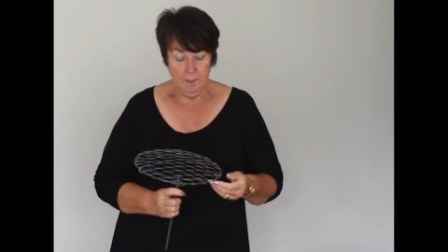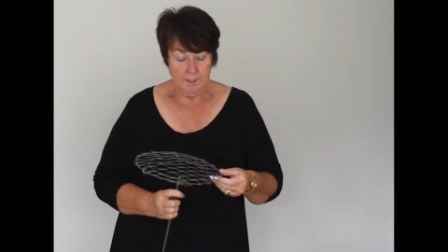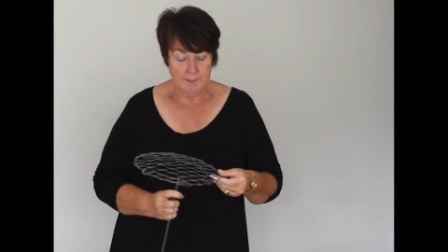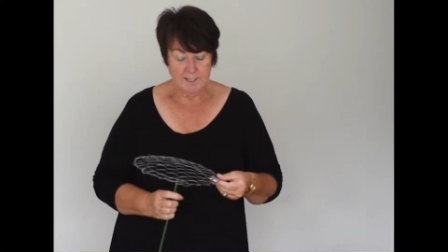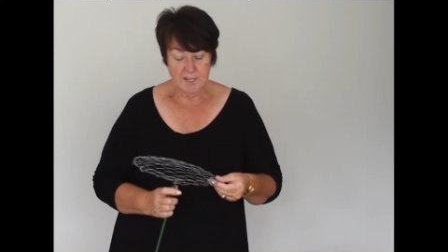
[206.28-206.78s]

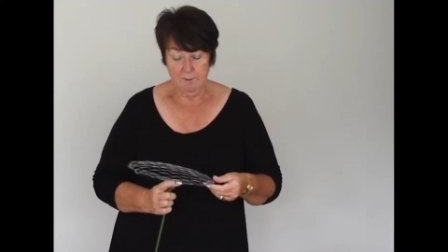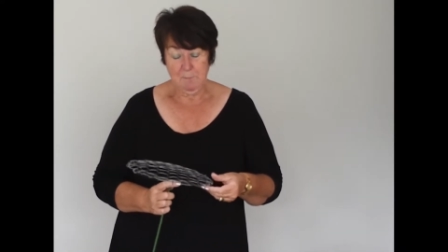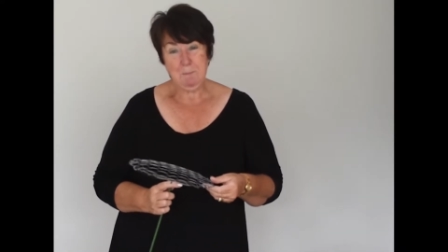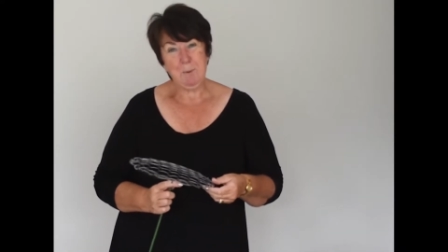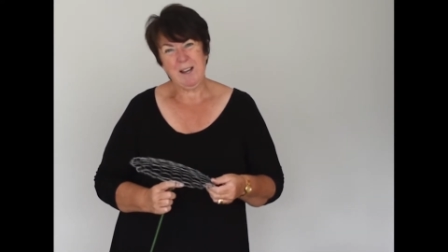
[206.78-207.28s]
As I say,
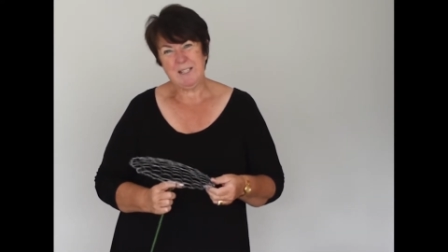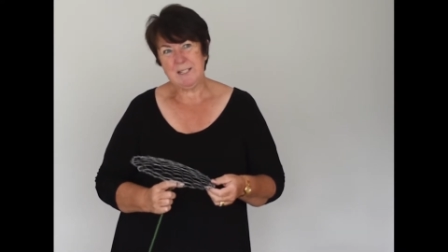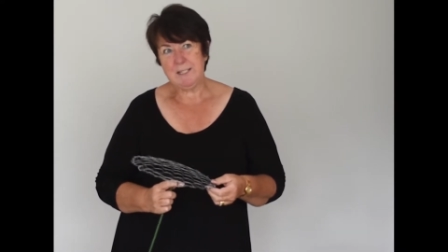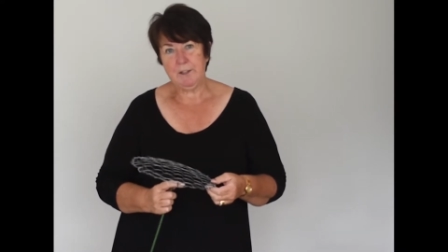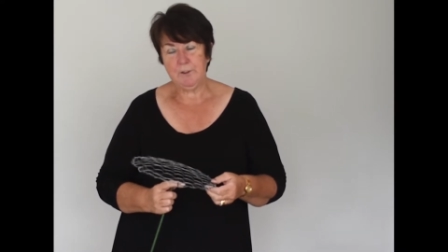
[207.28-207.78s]
I've been
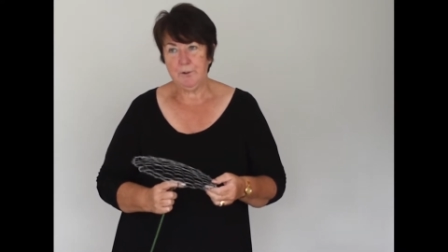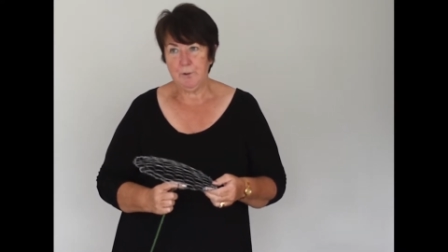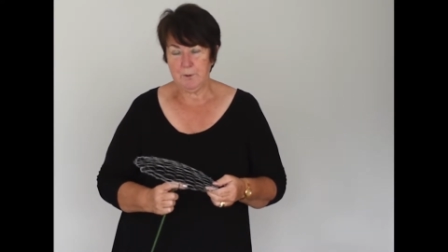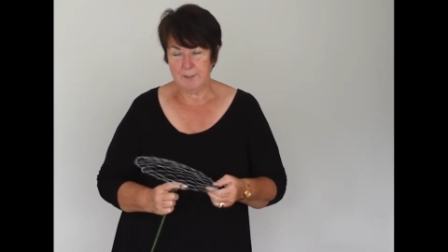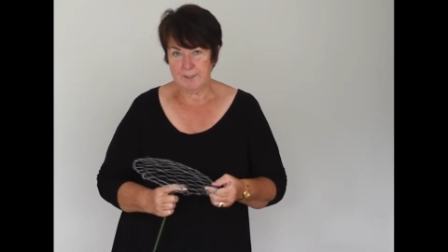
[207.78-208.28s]
practicing
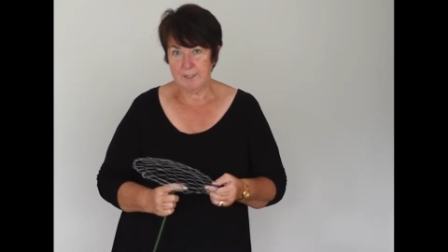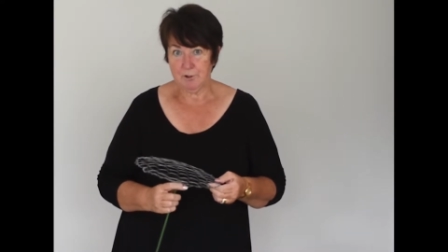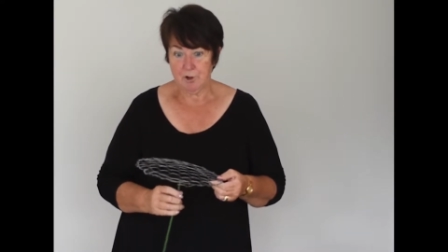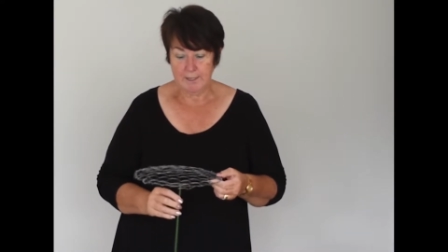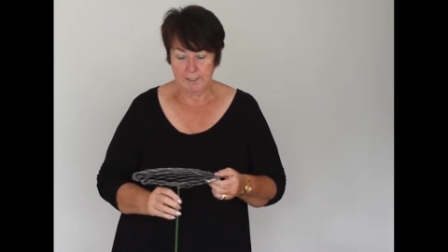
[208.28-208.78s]
through this
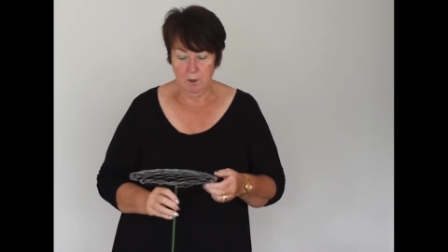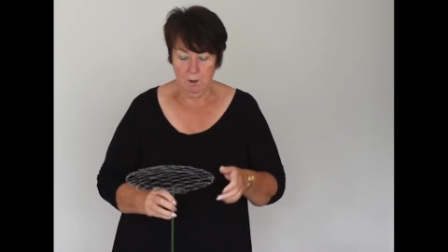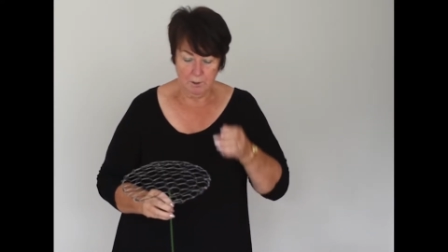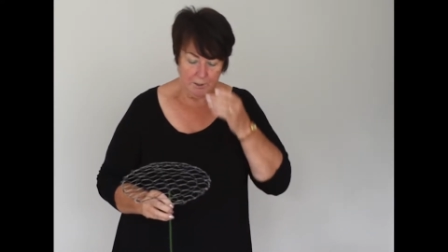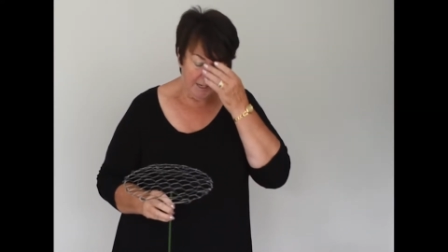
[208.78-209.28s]
dreaded
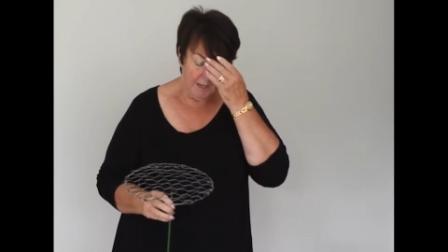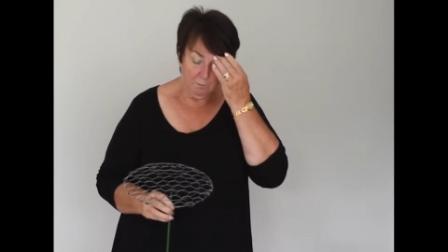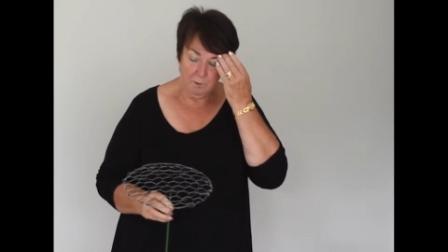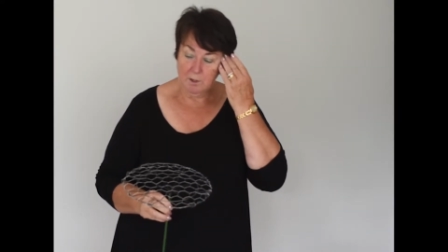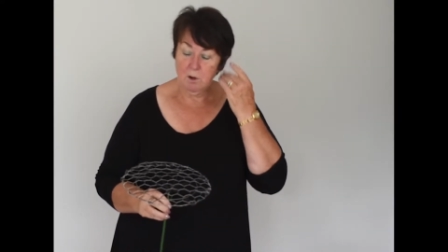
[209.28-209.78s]
lockdown
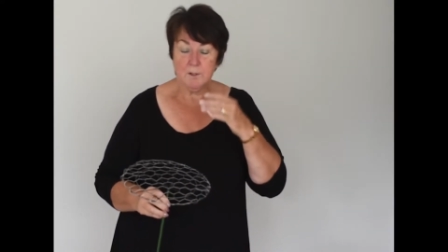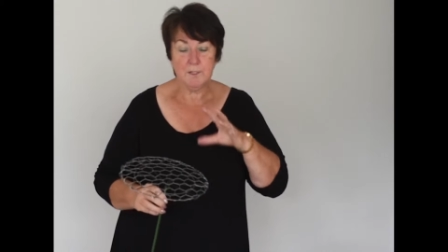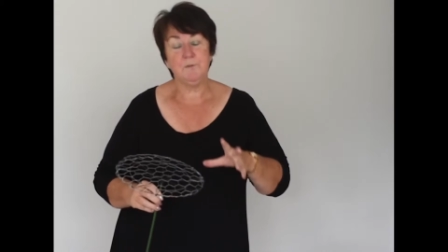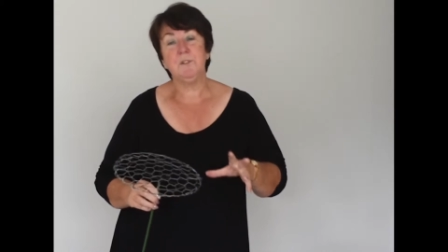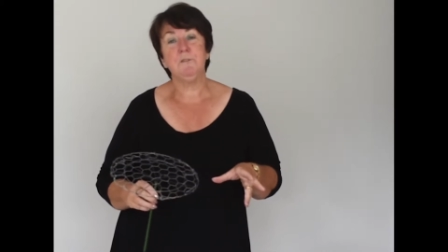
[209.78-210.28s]
with lots
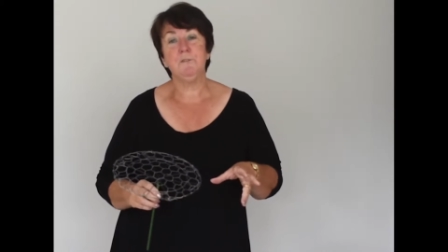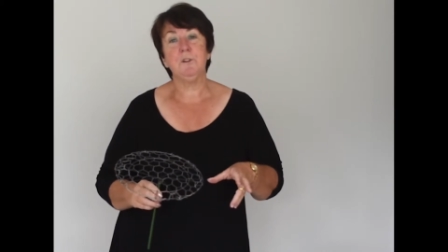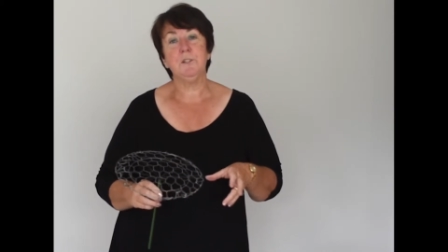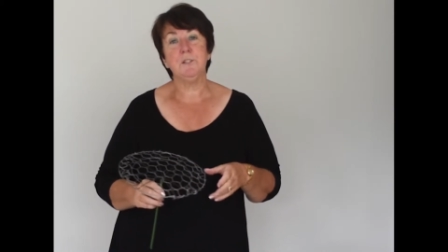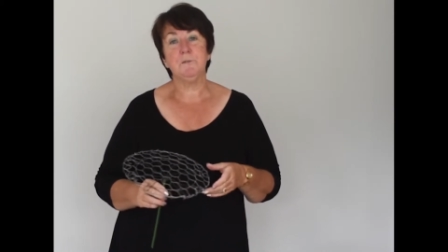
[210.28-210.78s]
of
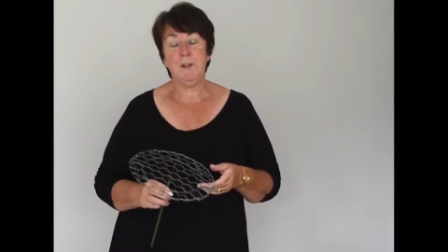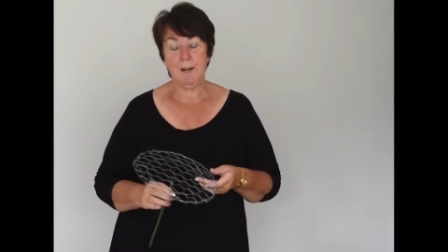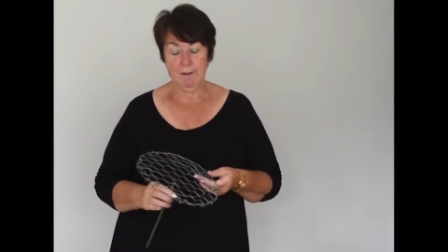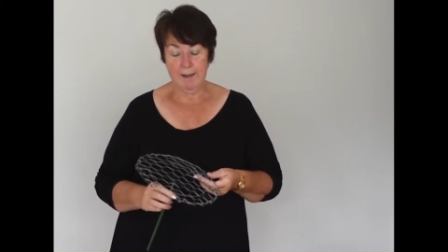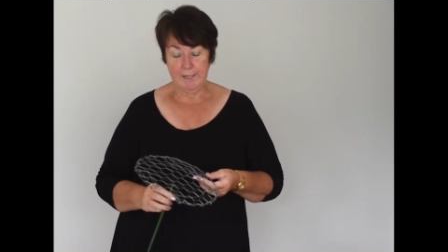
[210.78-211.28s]
different
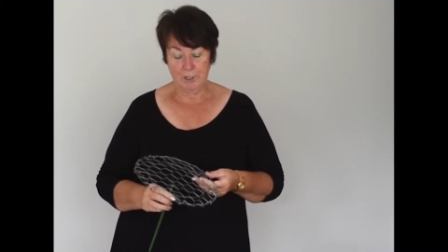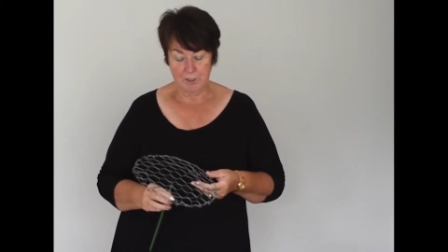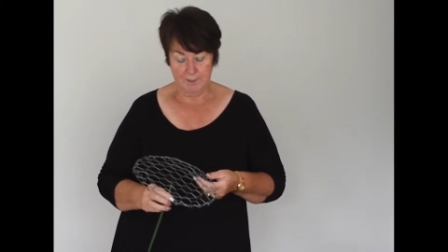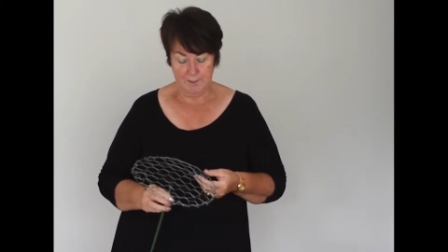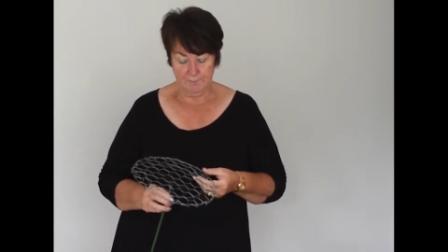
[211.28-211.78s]

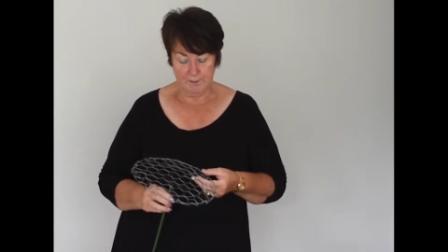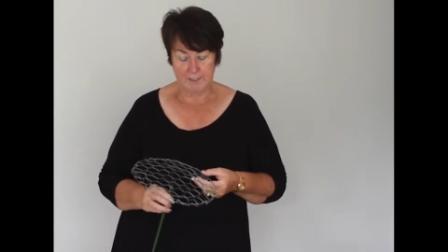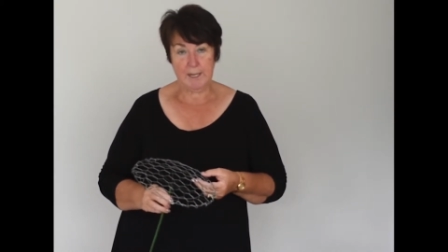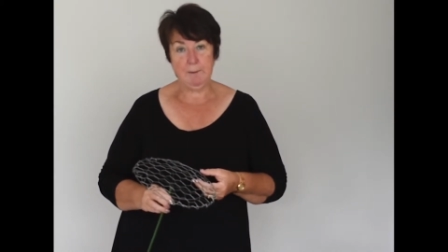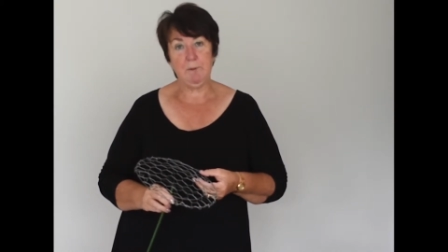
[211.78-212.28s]
variations of the
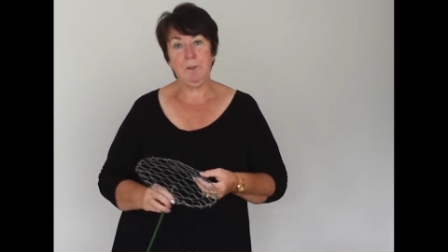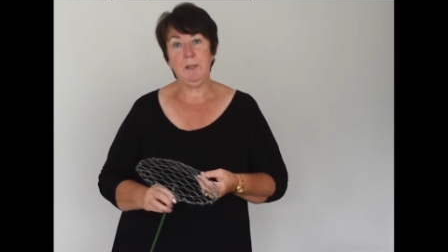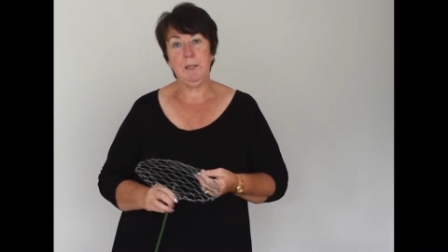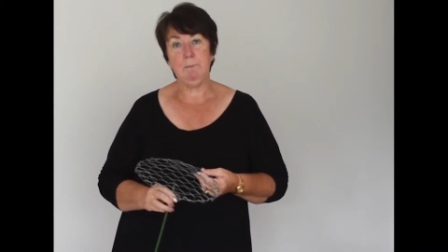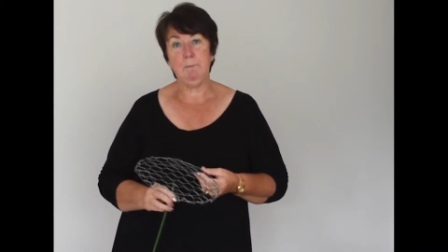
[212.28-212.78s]
same
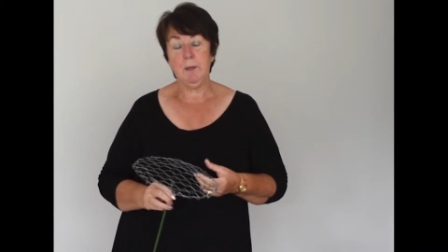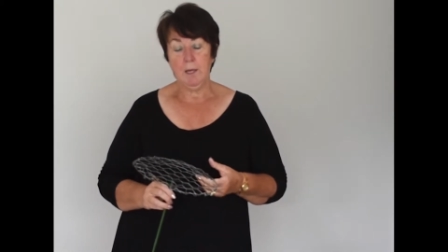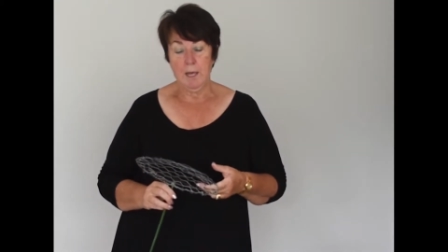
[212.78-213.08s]
theme,